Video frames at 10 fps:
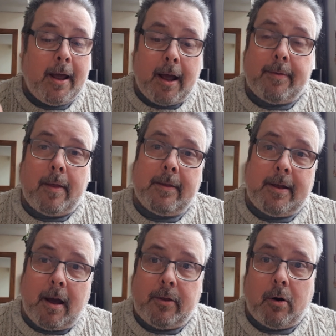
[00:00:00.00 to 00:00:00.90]
And then
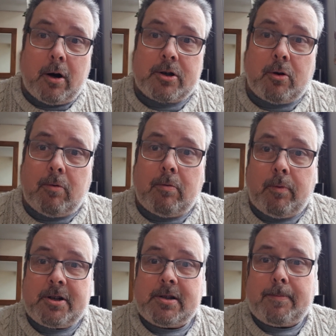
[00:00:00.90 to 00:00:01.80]
the other article,
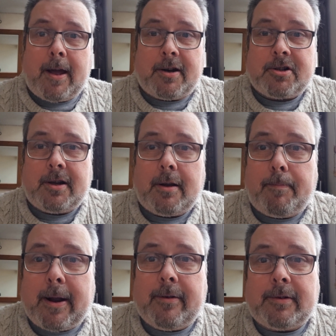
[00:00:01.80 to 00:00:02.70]
which is about, actually
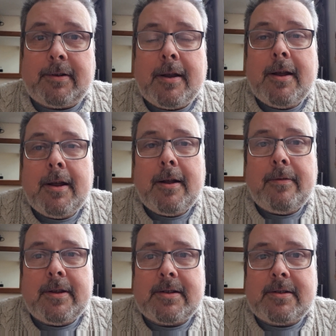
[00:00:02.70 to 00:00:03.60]
about
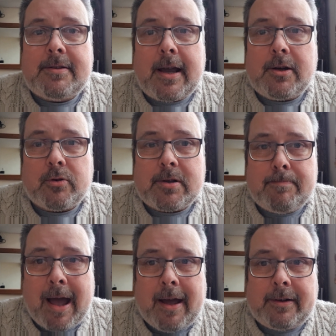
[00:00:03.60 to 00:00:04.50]
this dangerous
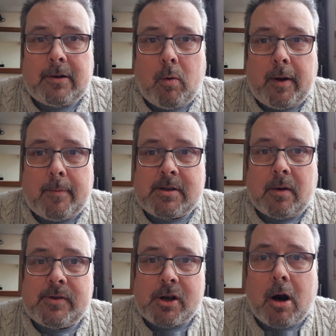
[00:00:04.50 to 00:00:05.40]
man calling
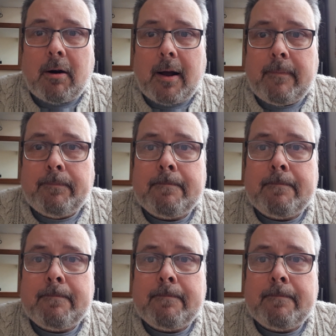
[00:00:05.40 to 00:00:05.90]
himself Zara.